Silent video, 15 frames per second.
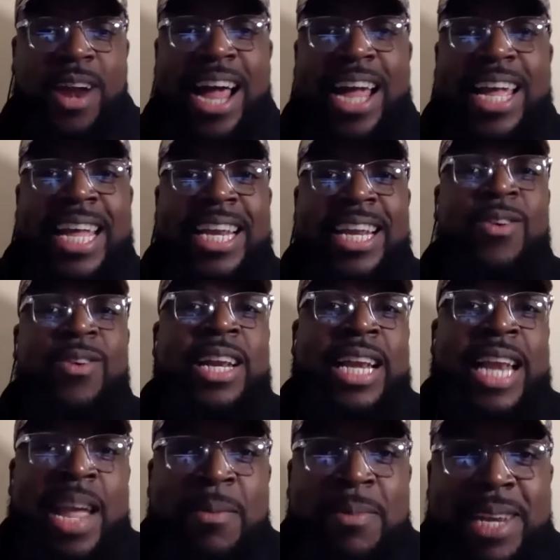right and or the
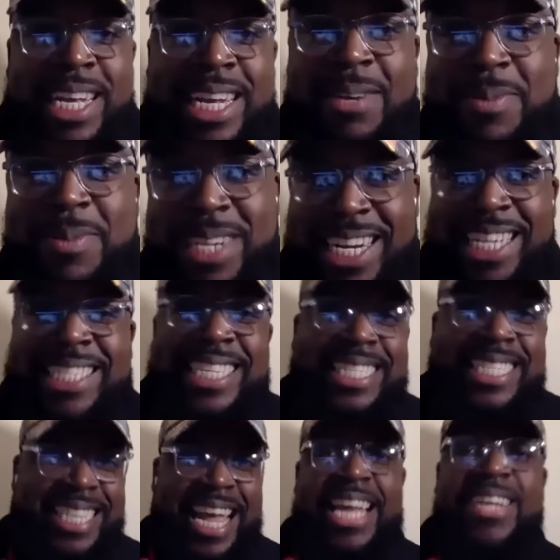name of the company they say
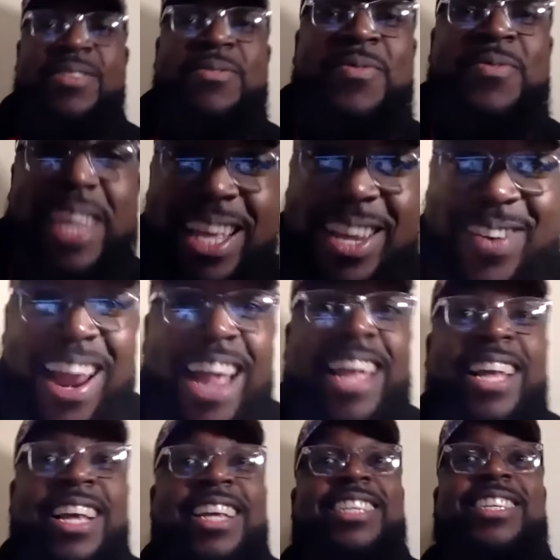tailor fit
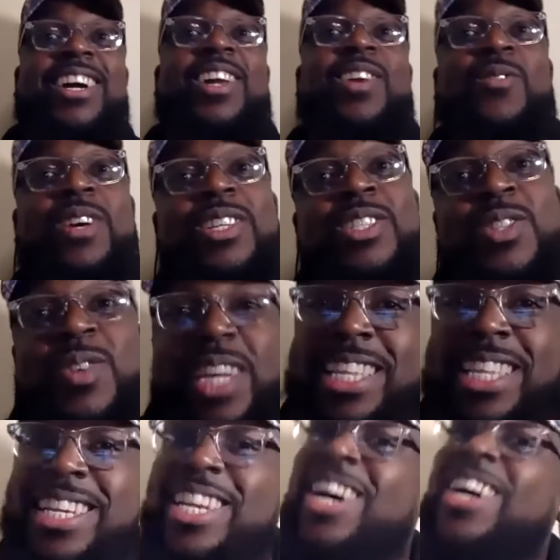right y'all the ones who
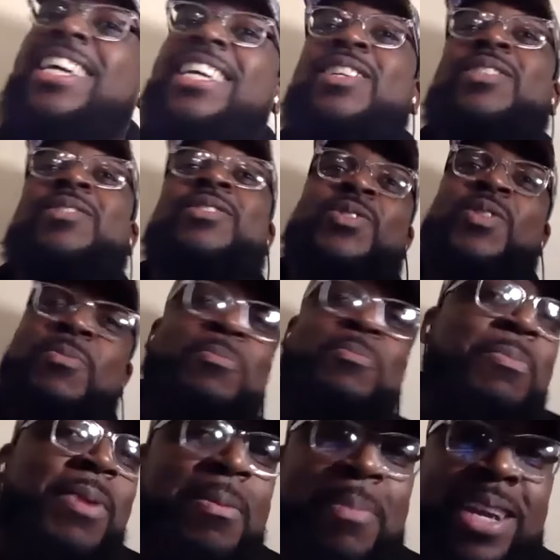either y'all either
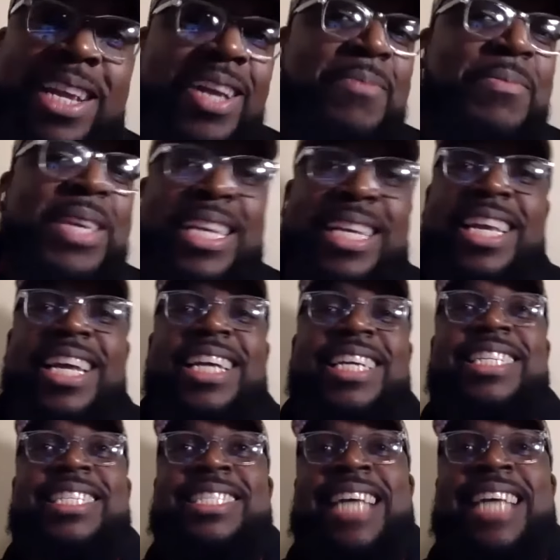you know i mean
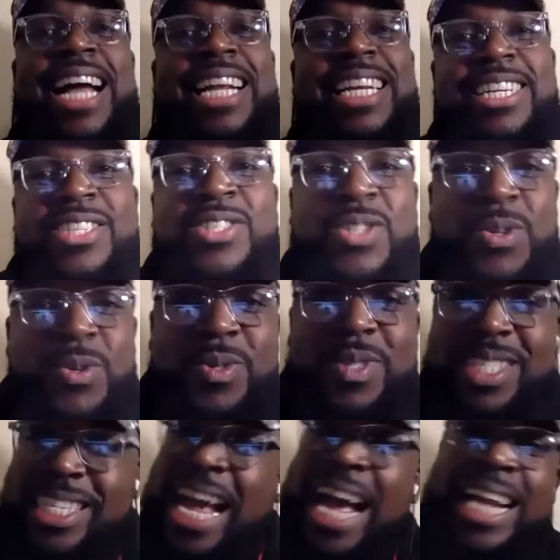designing the
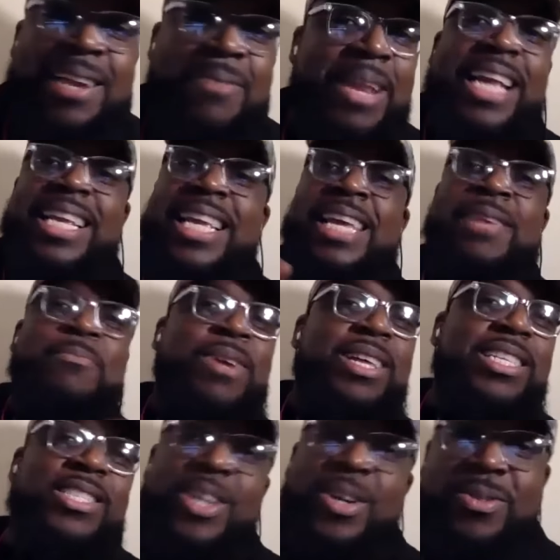suits nah and i'm like hit
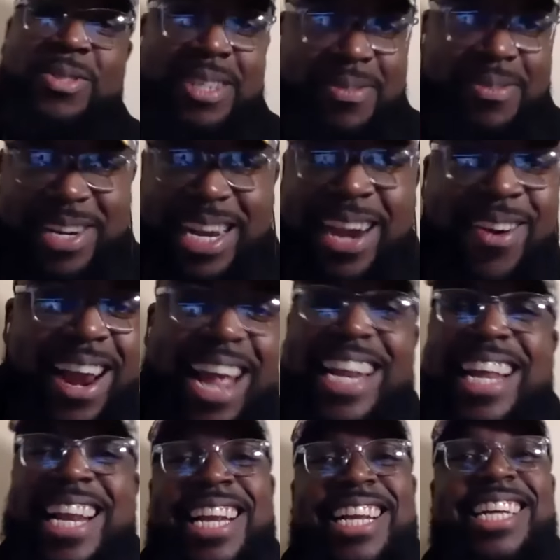brother jones up for that right
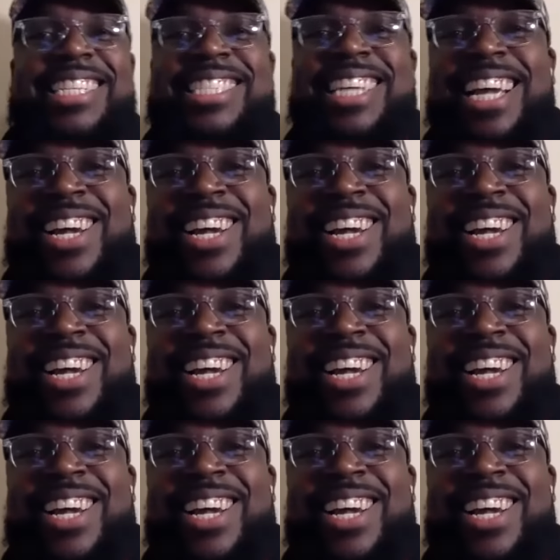that ain't us